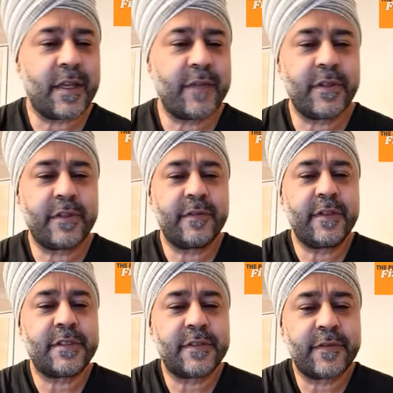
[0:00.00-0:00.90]
having a
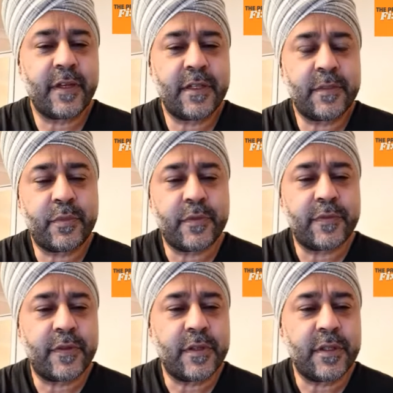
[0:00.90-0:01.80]
diversified
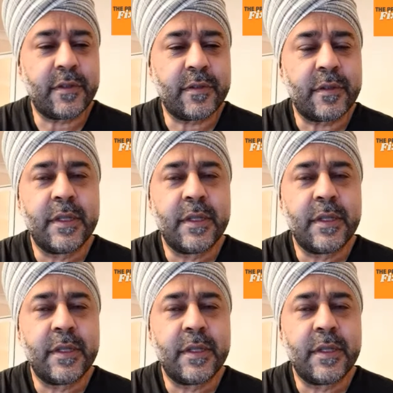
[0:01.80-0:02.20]
portfolio,